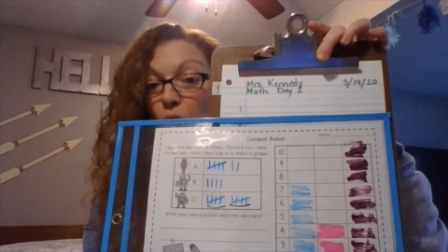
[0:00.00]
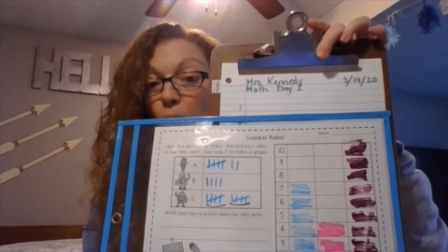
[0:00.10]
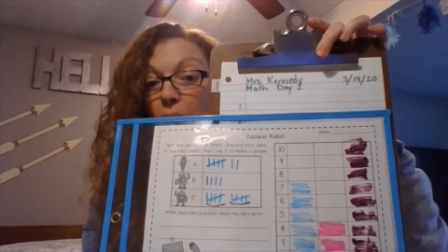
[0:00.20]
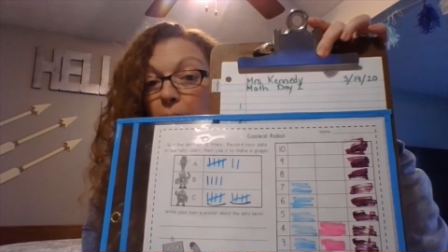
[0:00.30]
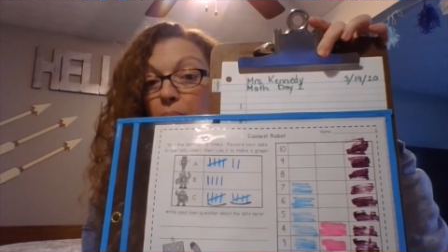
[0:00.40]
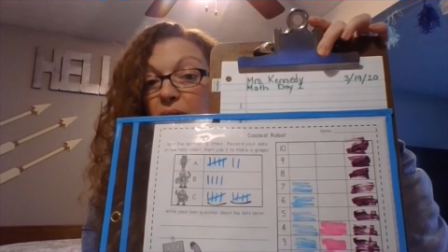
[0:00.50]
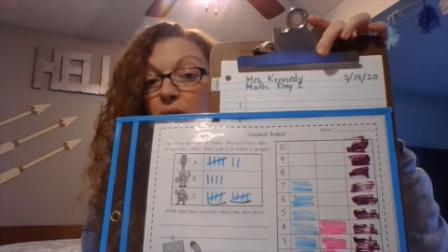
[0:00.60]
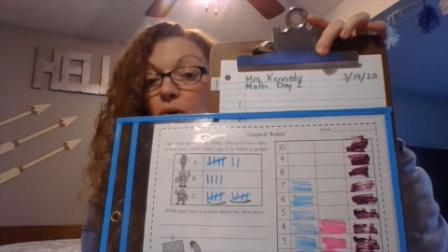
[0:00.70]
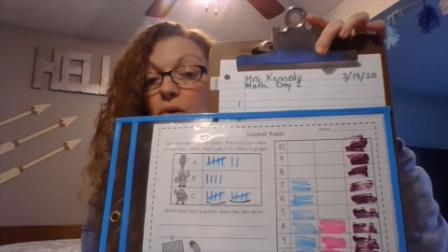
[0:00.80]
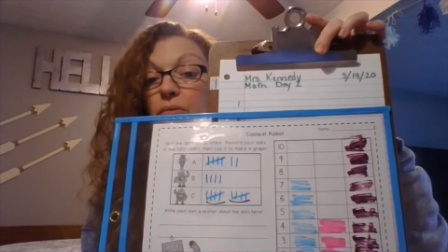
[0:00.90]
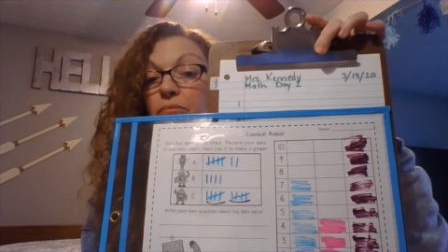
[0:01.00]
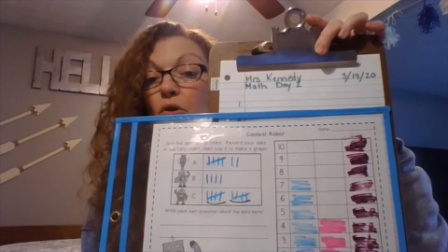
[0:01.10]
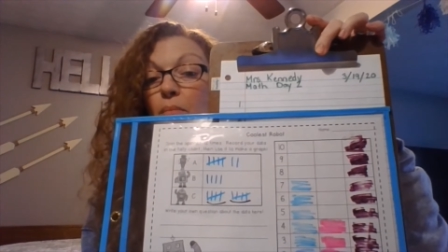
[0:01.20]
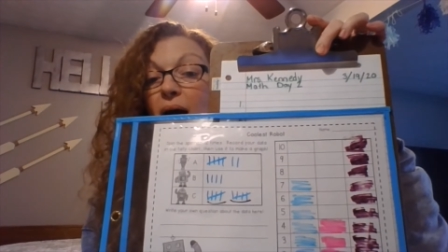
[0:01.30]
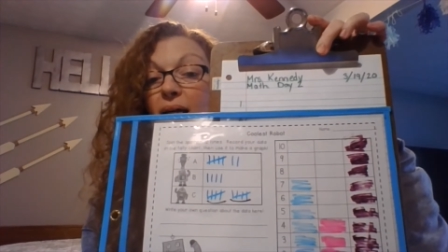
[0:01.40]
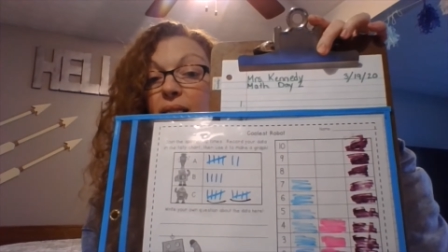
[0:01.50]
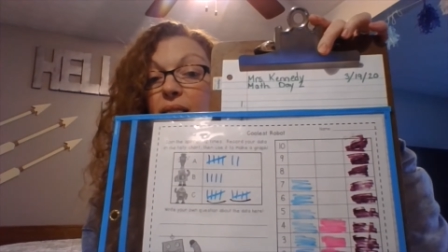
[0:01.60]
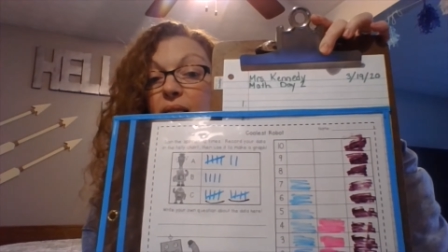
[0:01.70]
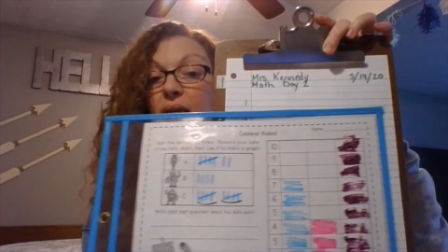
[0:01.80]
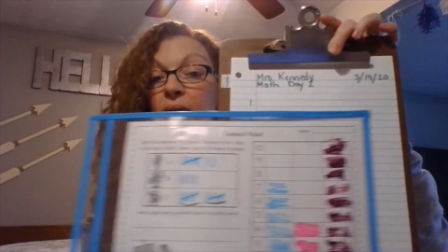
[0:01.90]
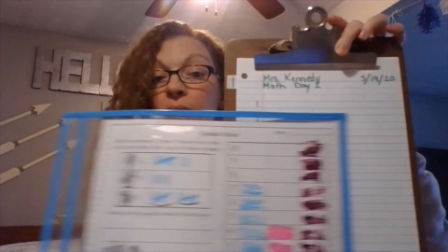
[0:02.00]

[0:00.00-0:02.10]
robot B, or robot C,